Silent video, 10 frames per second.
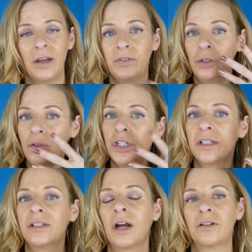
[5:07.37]
If you
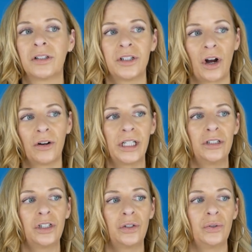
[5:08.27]
just are starting
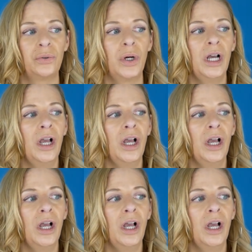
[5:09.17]
to